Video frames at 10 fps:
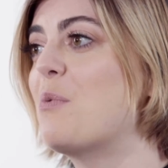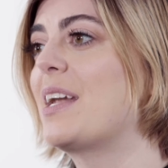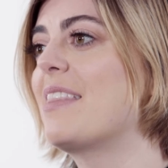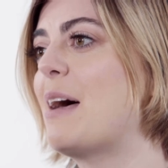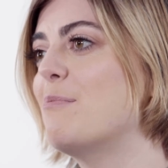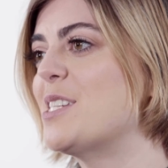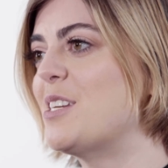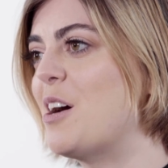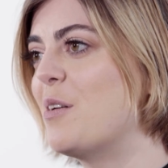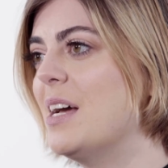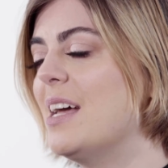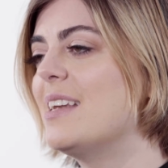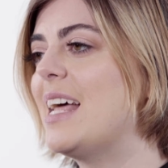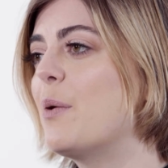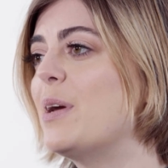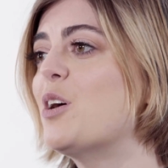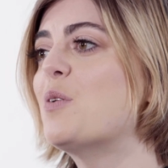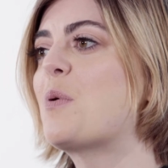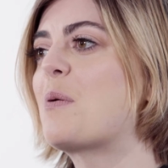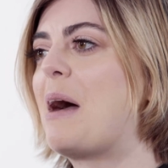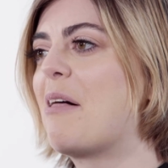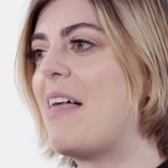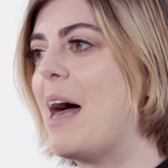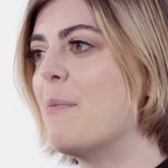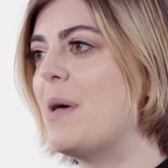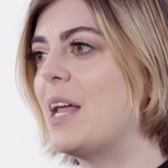wanted them to know. Now we know more about them